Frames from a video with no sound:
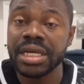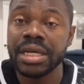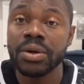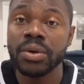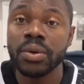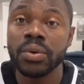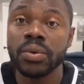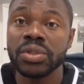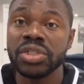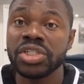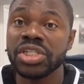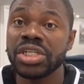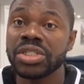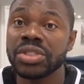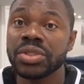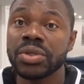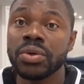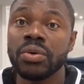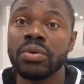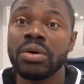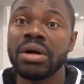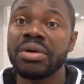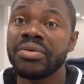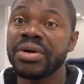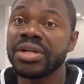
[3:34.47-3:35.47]
They could
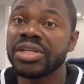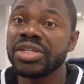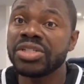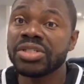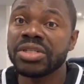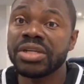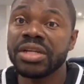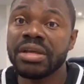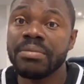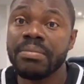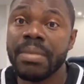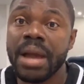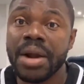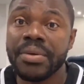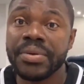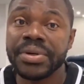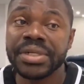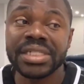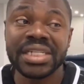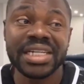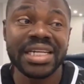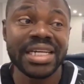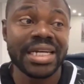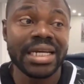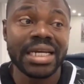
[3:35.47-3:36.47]
just go and register the
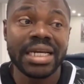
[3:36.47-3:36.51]
marriage